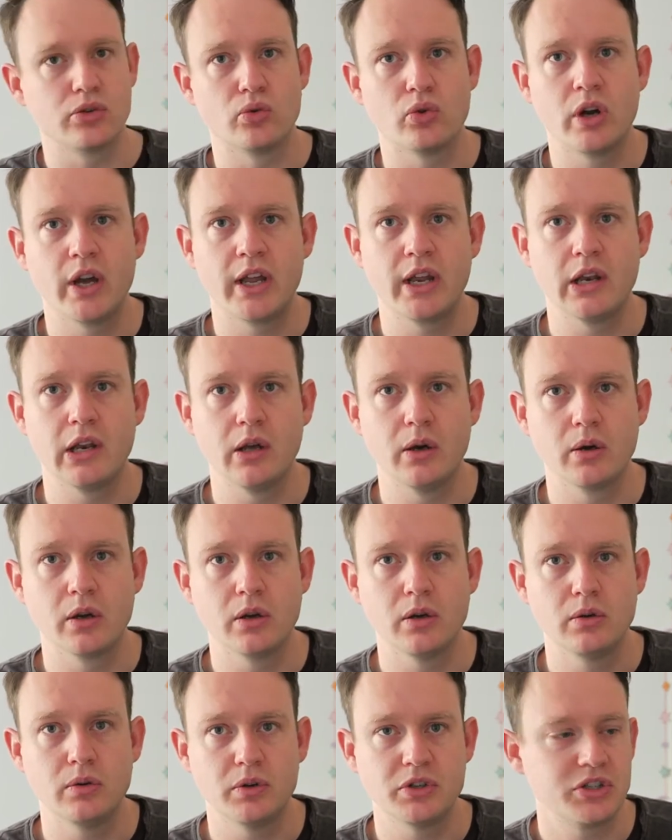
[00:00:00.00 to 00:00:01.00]
the Riut
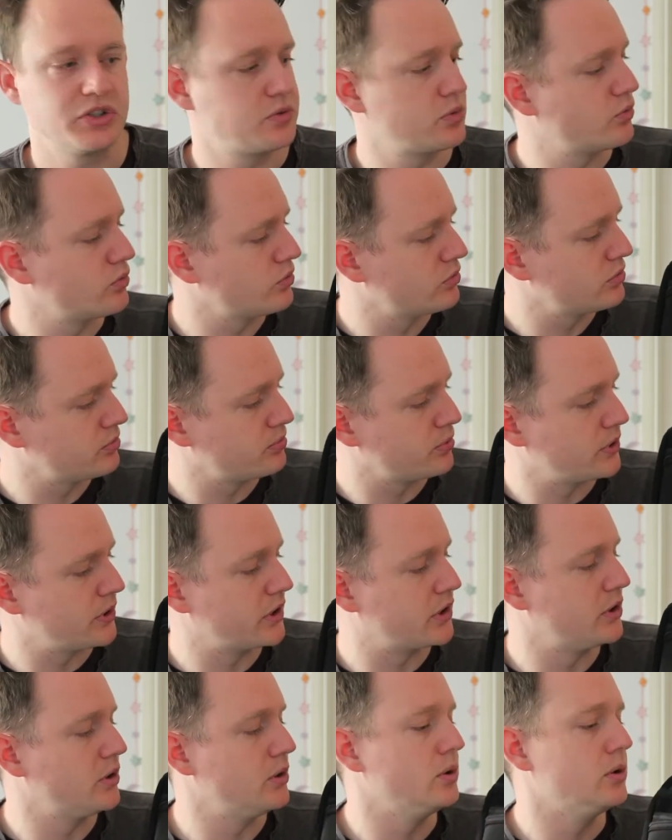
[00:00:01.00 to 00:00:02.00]
logo, which is
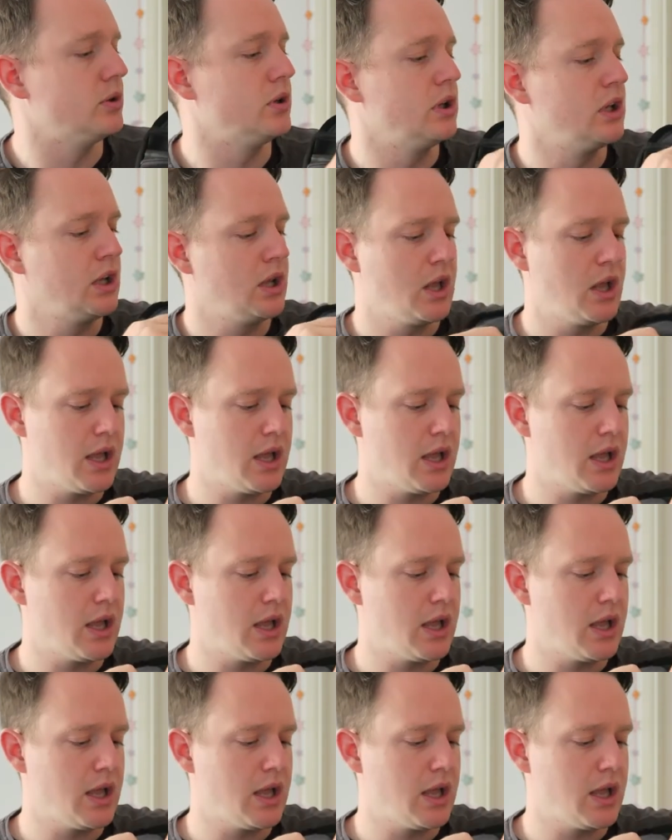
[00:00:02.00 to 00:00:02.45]
pretty cool.